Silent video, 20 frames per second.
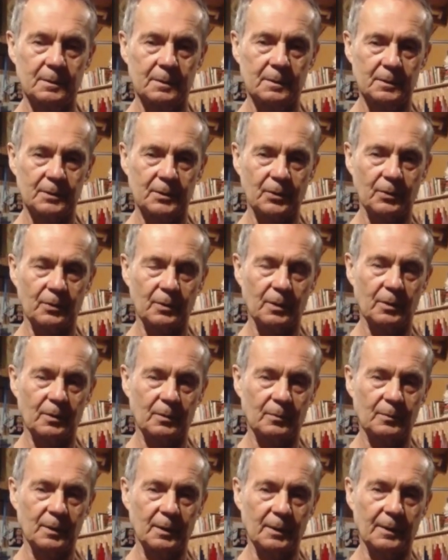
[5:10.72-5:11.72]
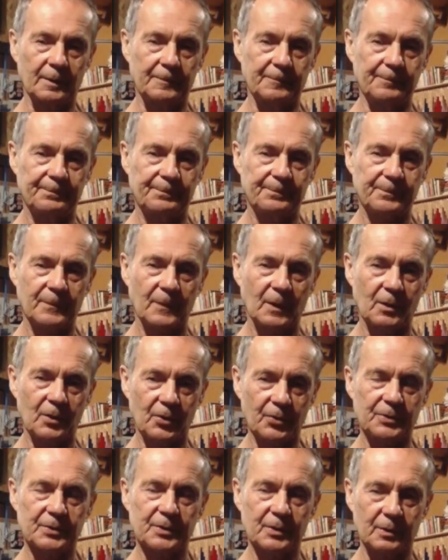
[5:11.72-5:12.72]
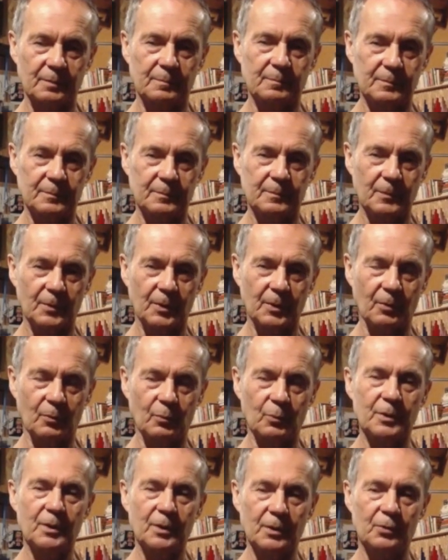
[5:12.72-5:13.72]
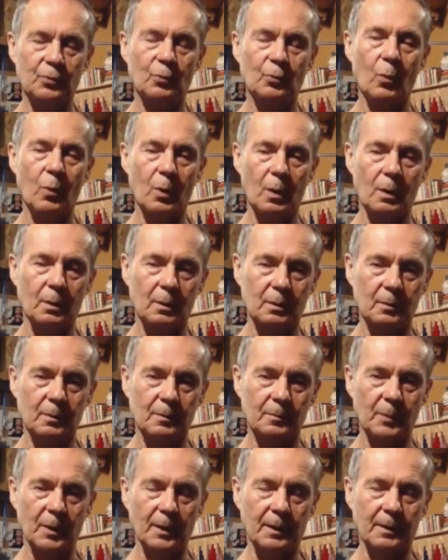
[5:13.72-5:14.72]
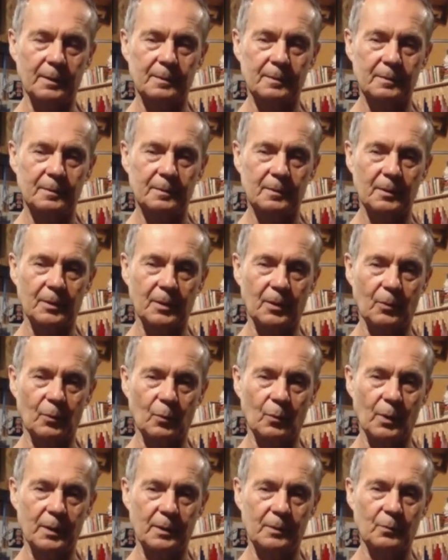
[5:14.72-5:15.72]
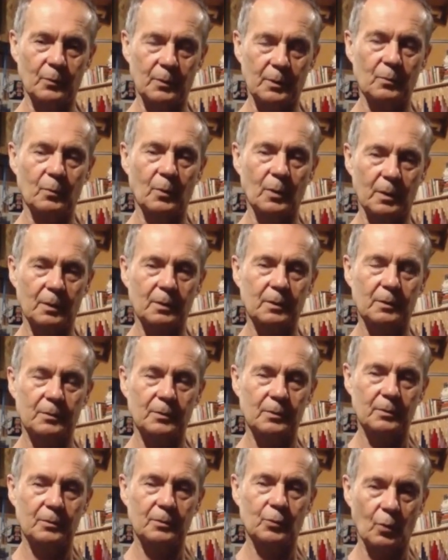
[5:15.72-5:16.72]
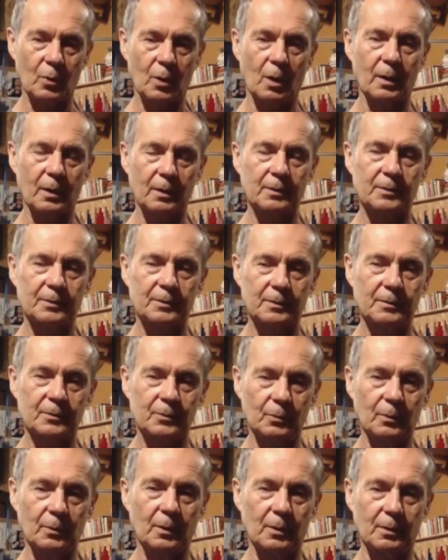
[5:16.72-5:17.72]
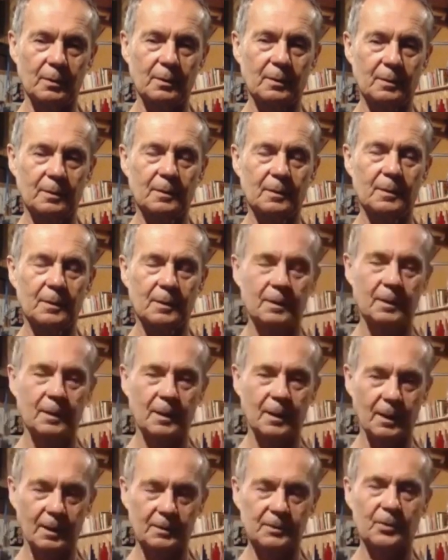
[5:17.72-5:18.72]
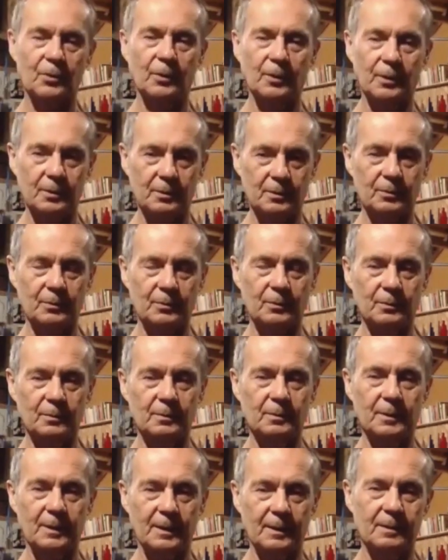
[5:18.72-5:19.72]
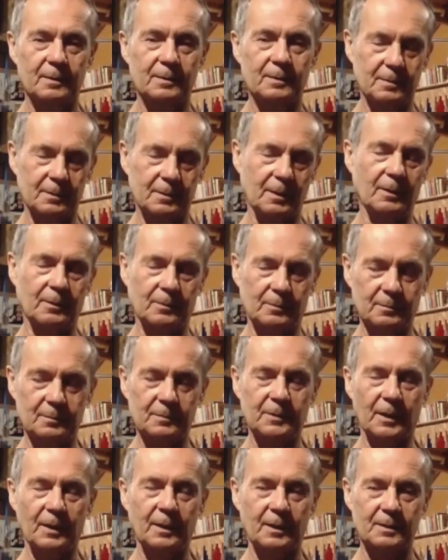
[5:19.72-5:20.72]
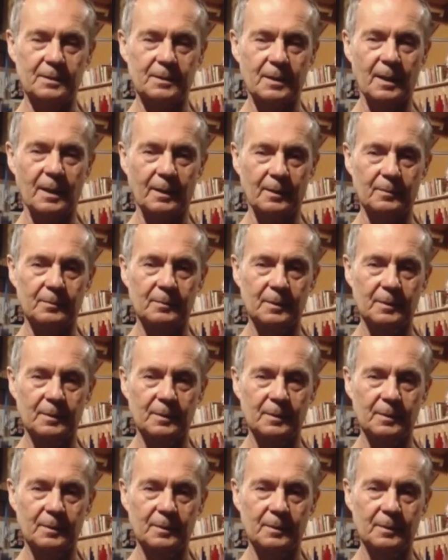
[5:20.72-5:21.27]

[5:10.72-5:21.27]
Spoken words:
So, you know, there is a, you know, we need to work, but, you know, when we work too hard, too long, it's going to, you know, take us down.